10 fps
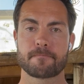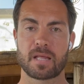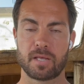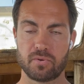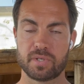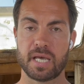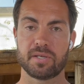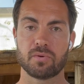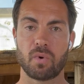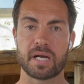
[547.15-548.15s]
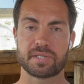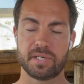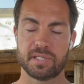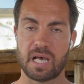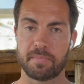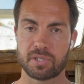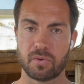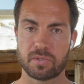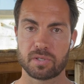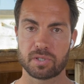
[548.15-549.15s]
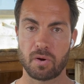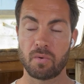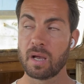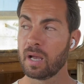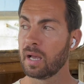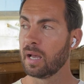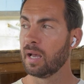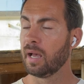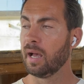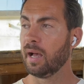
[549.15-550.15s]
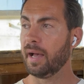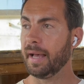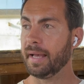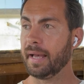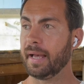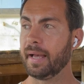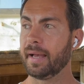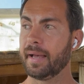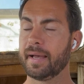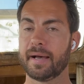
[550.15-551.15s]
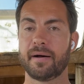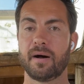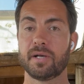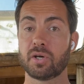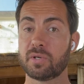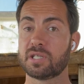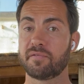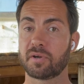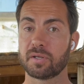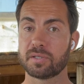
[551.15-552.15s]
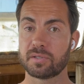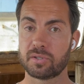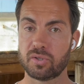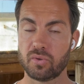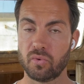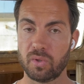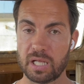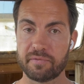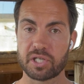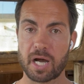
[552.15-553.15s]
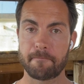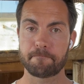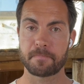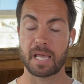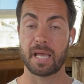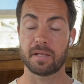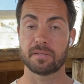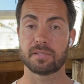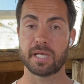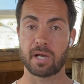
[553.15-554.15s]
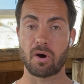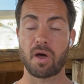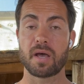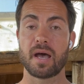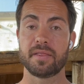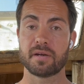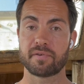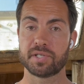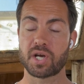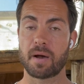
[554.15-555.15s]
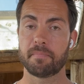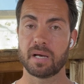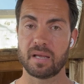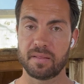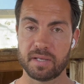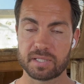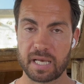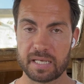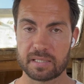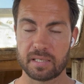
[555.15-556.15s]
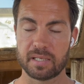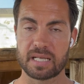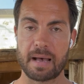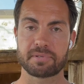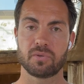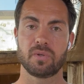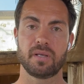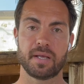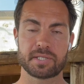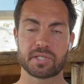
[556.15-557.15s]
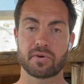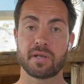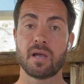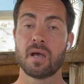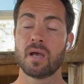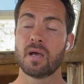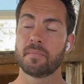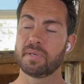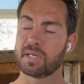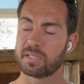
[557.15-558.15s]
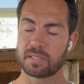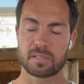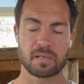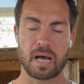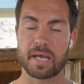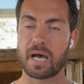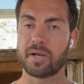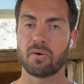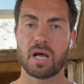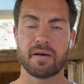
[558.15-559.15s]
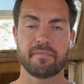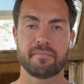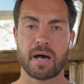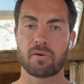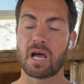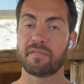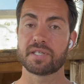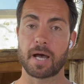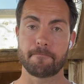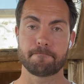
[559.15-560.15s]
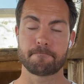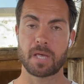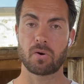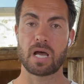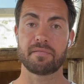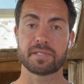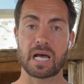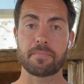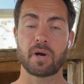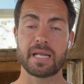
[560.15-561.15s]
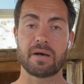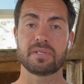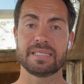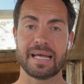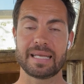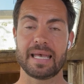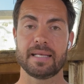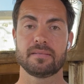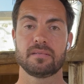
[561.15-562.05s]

that you take to watch these episodes. So it's always difficult to leave a job and take on a different job, but in this case it is absolutely necessary, because I don't have the time. I don't have the time right now to dedicate